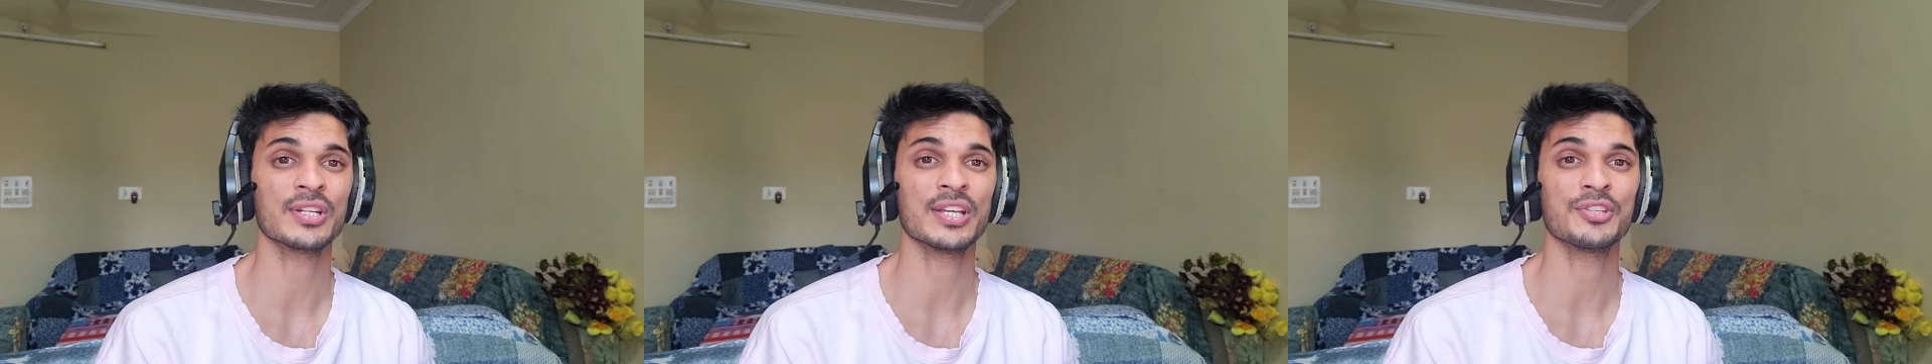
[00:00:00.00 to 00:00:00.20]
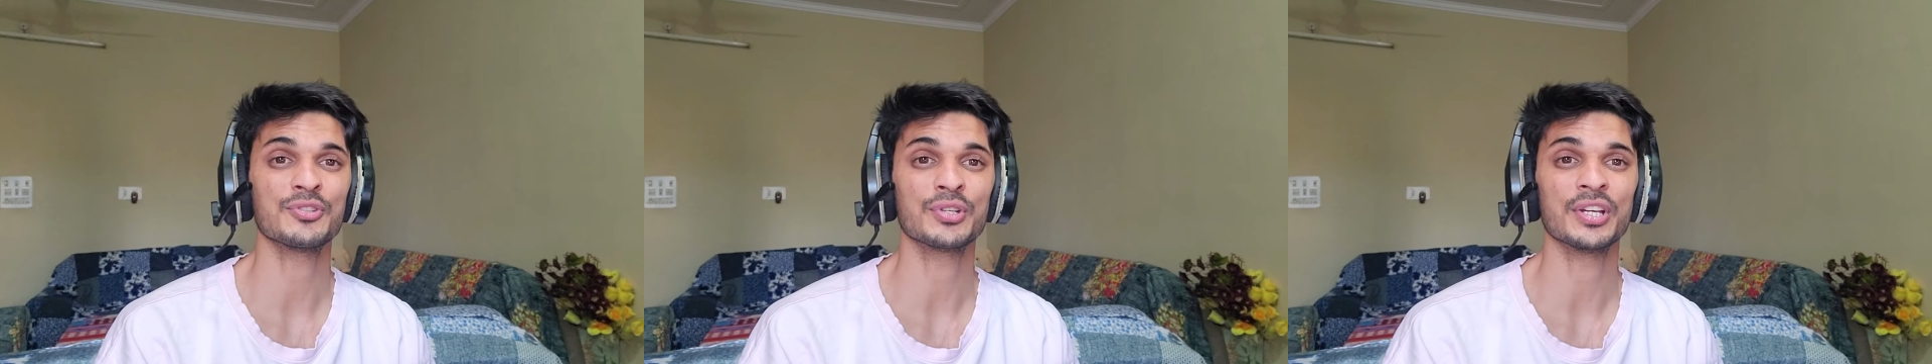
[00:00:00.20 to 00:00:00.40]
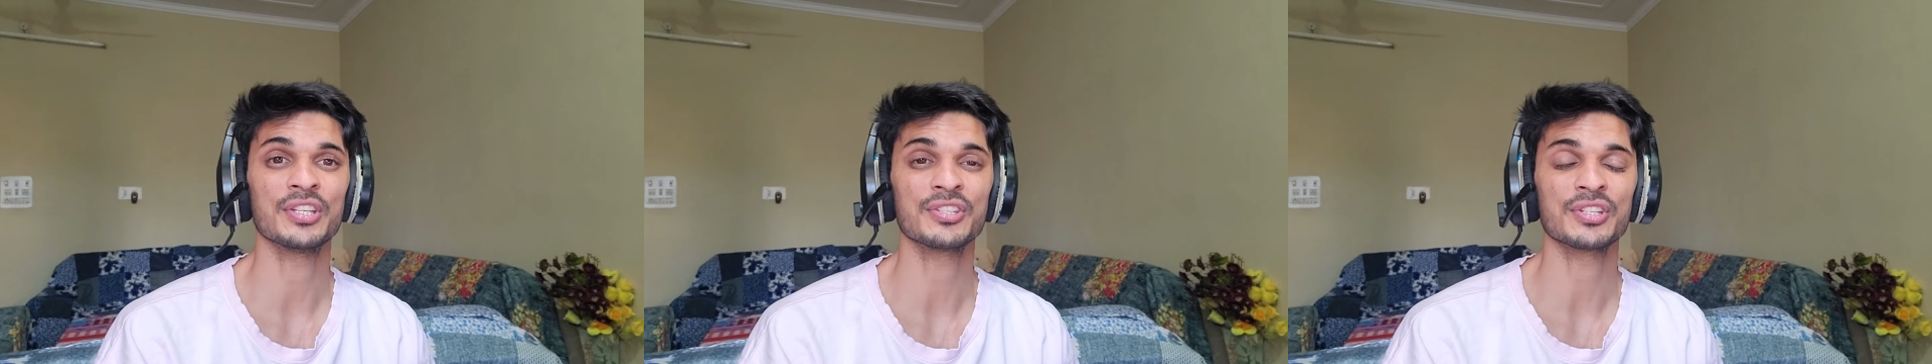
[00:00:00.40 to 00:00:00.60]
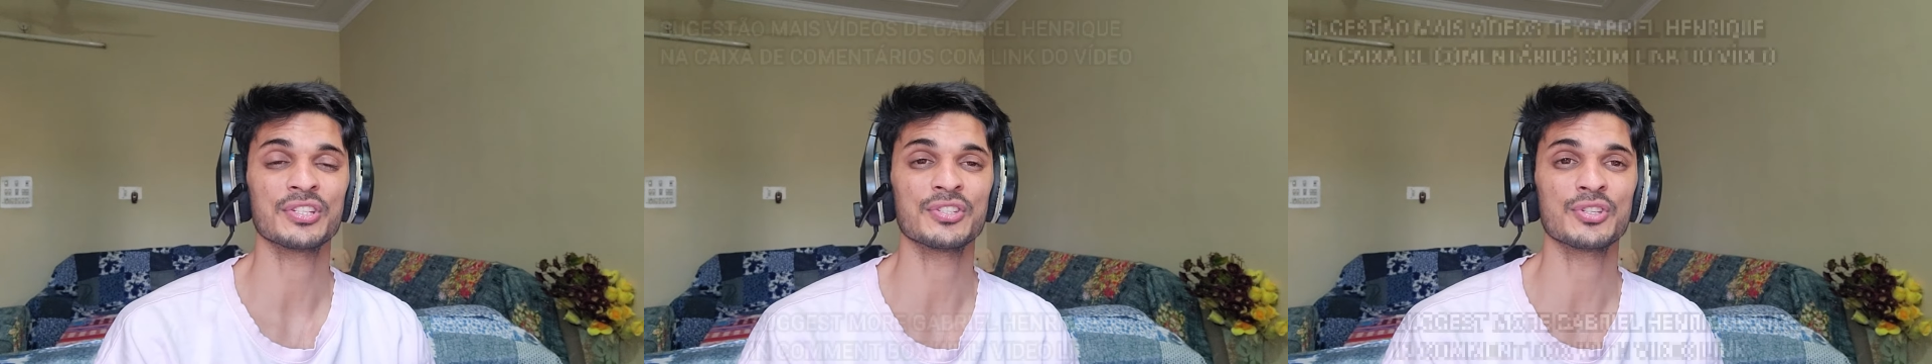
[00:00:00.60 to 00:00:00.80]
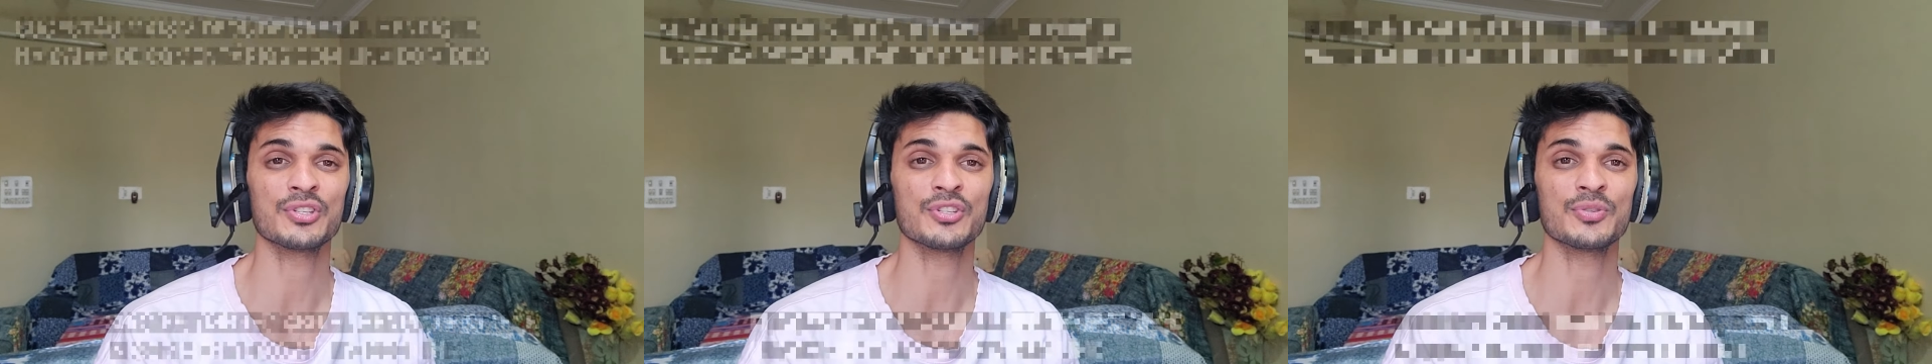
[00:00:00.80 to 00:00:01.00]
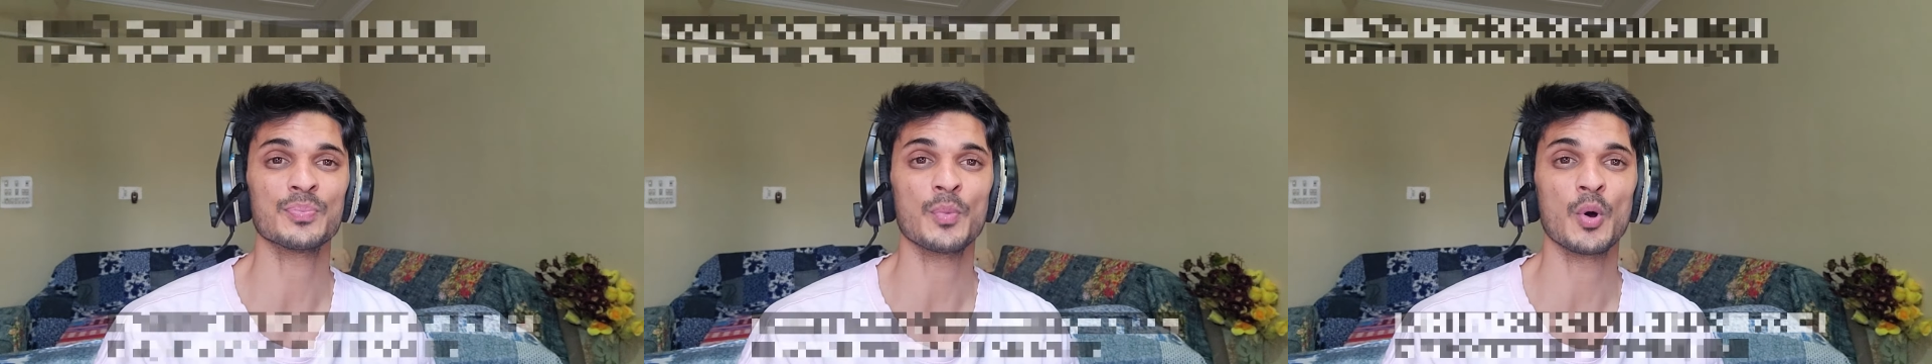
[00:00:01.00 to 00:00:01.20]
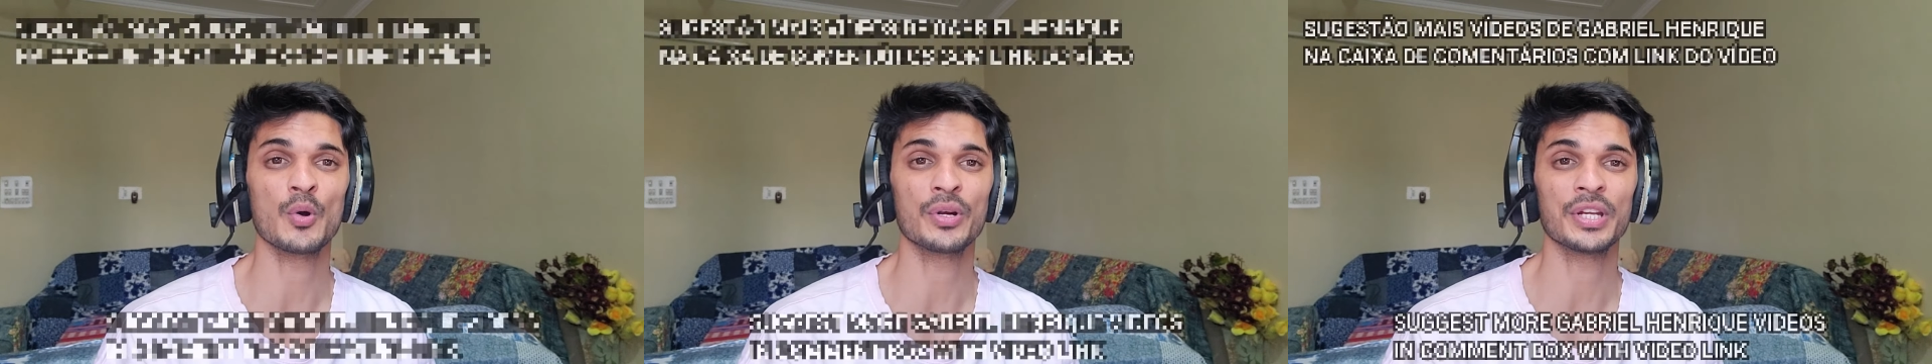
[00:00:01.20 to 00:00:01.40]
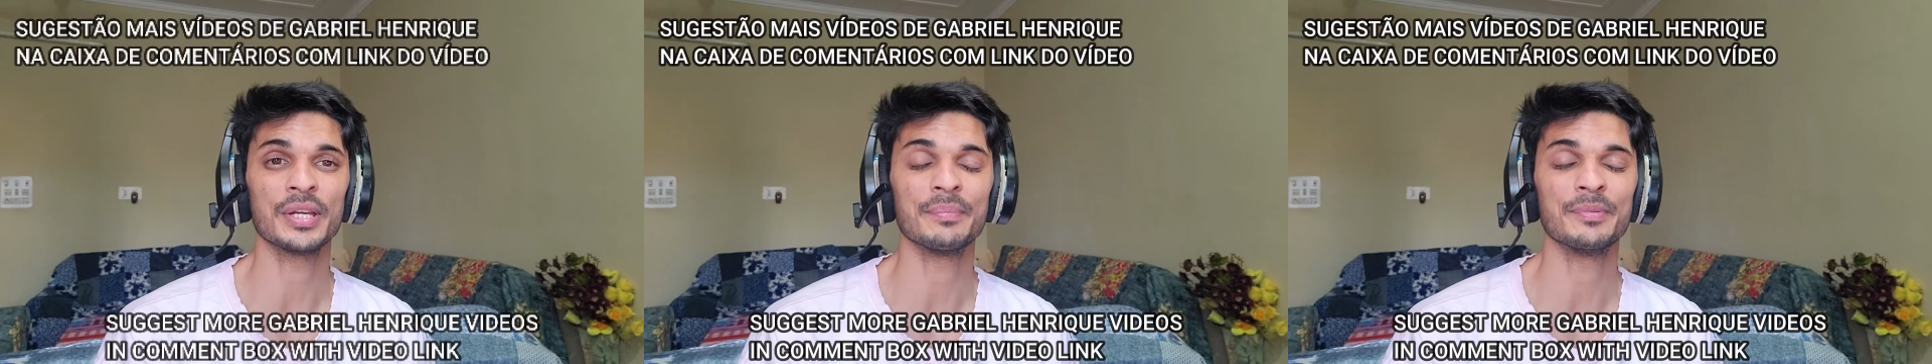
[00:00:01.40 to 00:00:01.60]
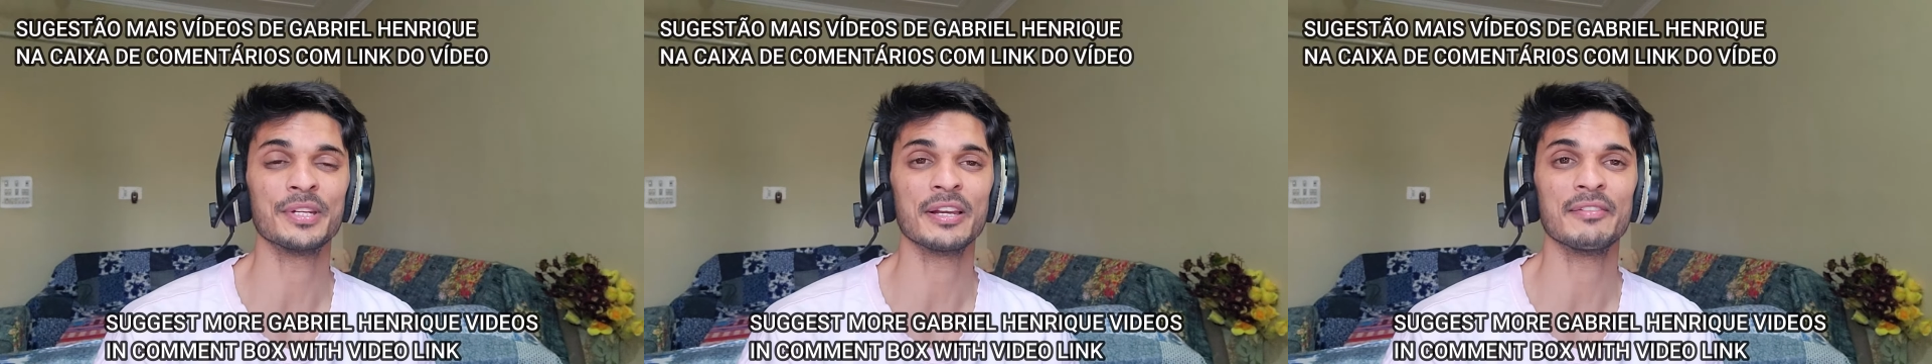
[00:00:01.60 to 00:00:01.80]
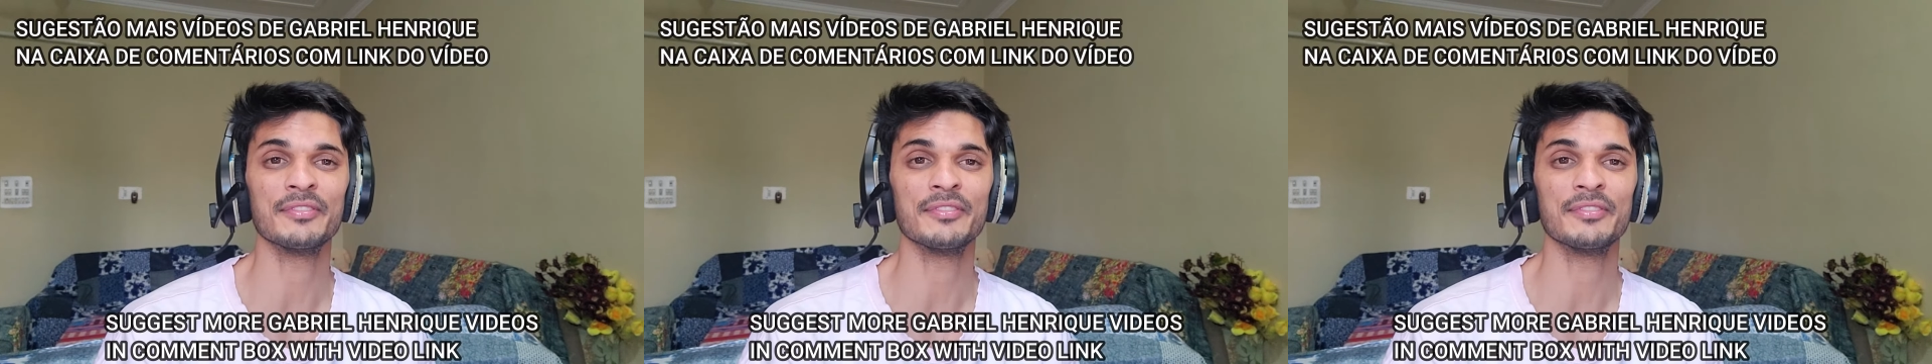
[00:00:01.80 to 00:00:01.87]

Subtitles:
As you guys can see, more Gabriel